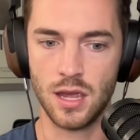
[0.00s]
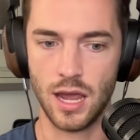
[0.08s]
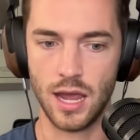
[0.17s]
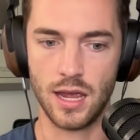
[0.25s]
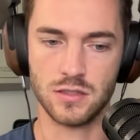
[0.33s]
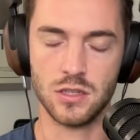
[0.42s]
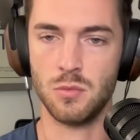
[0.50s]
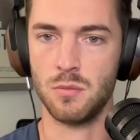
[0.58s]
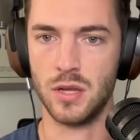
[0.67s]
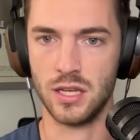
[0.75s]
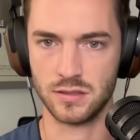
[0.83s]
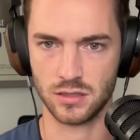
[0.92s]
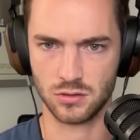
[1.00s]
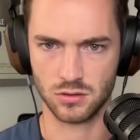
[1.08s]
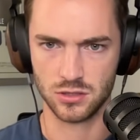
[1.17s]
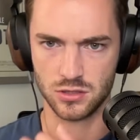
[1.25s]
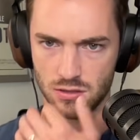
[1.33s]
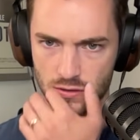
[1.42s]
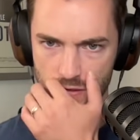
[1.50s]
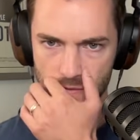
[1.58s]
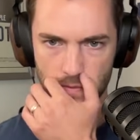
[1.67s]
as human beings and Christians?